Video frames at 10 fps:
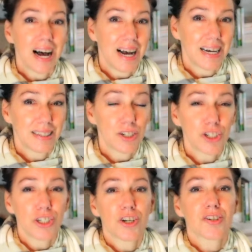and that
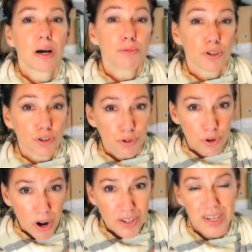she just comes
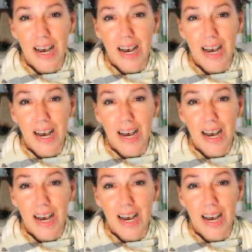across